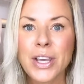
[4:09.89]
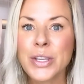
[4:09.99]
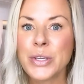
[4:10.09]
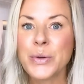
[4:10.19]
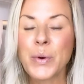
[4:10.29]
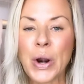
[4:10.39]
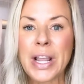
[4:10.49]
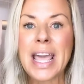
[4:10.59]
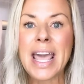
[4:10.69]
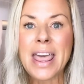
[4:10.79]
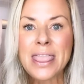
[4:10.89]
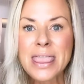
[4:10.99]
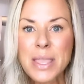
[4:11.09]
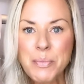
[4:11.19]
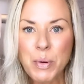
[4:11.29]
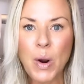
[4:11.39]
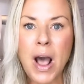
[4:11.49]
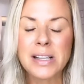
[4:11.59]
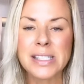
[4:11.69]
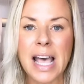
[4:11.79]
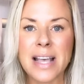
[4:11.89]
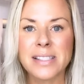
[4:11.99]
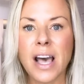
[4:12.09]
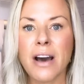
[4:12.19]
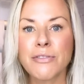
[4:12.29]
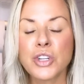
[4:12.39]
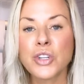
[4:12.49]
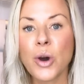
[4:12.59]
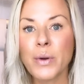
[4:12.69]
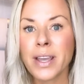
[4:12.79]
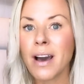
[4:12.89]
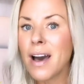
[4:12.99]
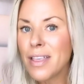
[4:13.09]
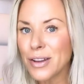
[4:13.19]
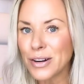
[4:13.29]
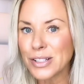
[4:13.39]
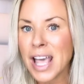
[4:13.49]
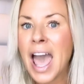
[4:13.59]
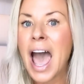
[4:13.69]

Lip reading: You are in the process of showing others